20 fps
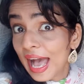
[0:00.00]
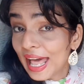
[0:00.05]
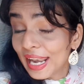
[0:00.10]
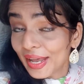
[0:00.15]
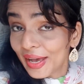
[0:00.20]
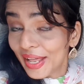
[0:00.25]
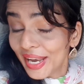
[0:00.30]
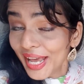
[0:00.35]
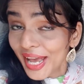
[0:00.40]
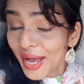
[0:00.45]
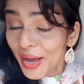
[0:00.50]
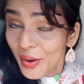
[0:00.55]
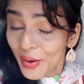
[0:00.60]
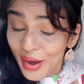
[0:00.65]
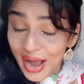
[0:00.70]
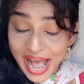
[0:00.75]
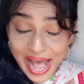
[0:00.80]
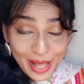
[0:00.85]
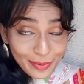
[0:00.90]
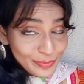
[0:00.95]

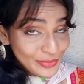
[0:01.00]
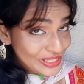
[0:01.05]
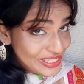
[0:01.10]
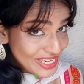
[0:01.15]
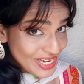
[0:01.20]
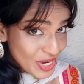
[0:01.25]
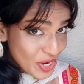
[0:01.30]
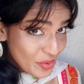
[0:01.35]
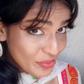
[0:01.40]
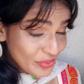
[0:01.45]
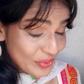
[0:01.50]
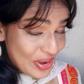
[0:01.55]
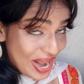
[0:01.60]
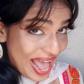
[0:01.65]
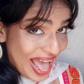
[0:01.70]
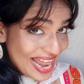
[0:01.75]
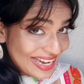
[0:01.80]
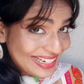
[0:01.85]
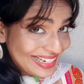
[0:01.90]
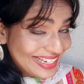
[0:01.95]
Hello, I'm D over
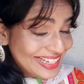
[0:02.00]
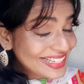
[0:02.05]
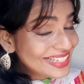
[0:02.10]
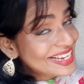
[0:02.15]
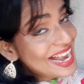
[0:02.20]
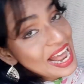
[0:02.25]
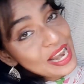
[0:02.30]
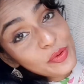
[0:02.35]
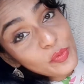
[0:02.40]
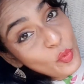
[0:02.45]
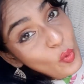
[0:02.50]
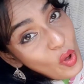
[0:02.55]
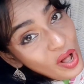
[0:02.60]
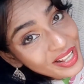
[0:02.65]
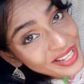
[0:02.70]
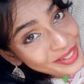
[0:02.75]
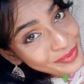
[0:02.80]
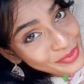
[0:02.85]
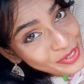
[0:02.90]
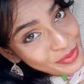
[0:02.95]
analyst and
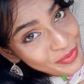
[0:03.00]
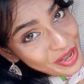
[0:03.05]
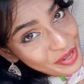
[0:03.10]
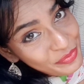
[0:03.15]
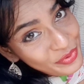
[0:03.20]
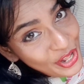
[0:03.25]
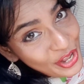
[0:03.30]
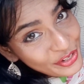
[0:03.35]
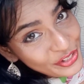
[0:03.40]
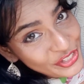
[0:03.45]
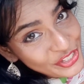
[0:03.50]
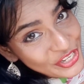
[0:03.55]
welcome to my blog